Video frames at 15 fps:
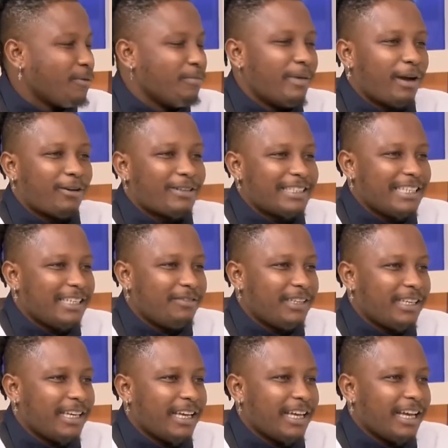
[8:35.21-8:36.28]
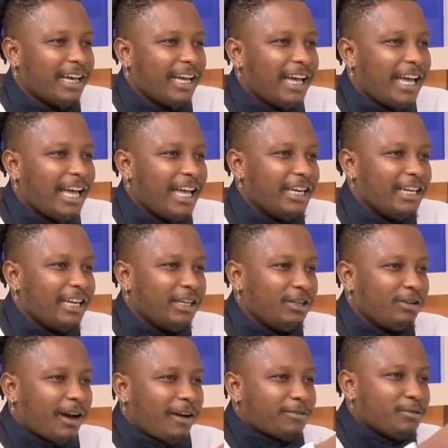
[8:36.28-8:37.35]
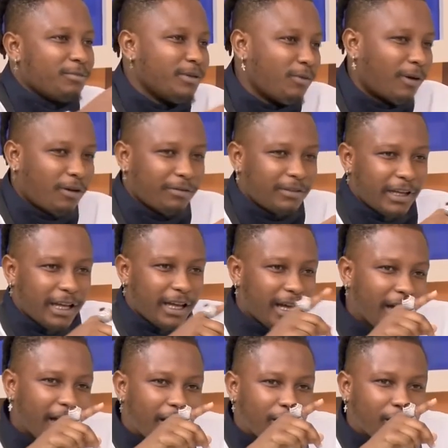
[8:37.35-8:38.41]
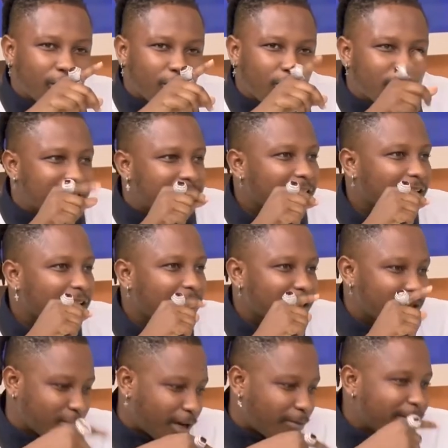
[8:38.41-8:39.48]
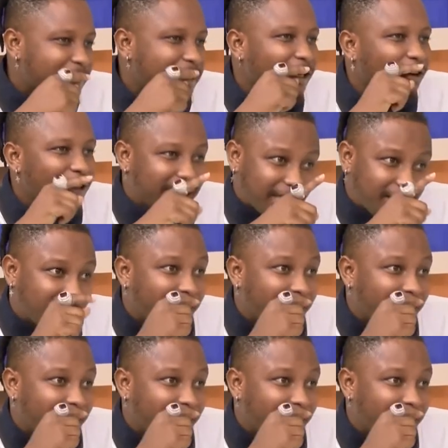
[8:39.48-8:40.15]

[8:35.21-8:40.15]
Met on TV, and you have to be one of the good singers to come and sing on TV.